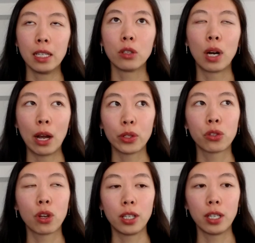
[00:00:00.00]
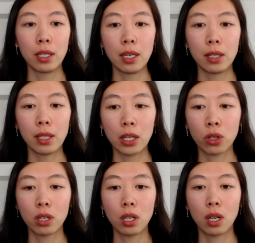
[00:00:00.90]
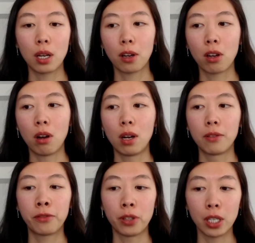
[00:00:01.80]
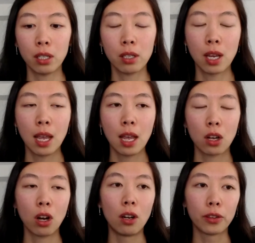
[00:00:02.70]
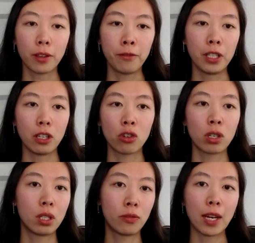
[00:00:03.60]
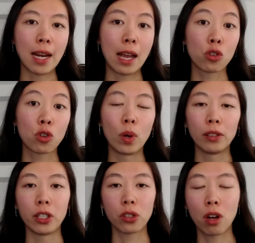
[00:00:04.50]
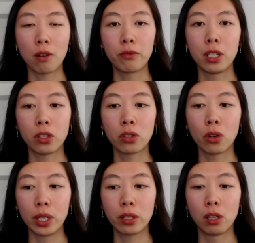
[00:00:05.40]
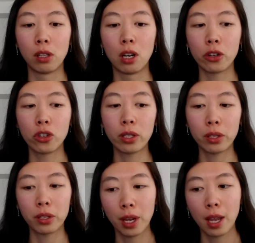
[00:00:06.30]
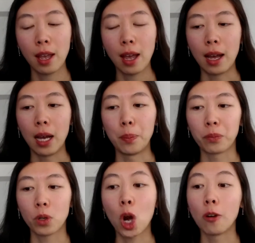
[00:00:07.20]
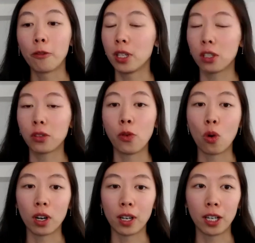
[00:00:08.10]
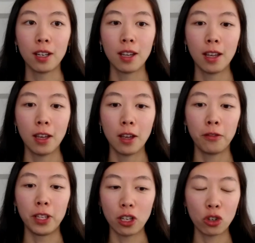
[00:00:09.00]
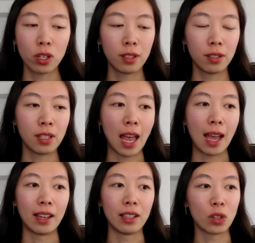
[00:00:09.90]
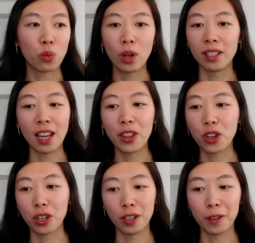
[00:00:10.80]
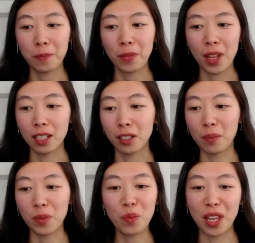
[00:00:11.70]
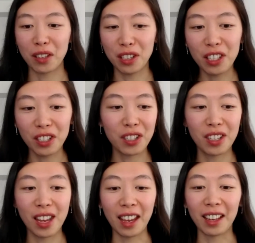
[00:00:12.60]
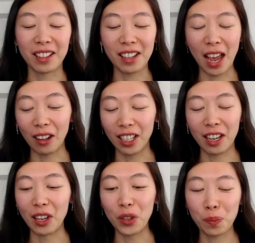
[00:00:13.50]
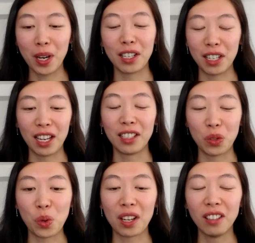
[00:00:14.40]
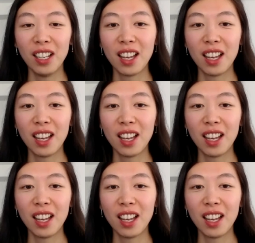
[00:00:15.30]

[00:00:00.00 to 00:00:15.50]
or how it started is I started a conference called the Physicians Financial Wellness Conference. So it's the largest conference for physicians and as well as other, I guess, sometimes dentists and allied health might attend as well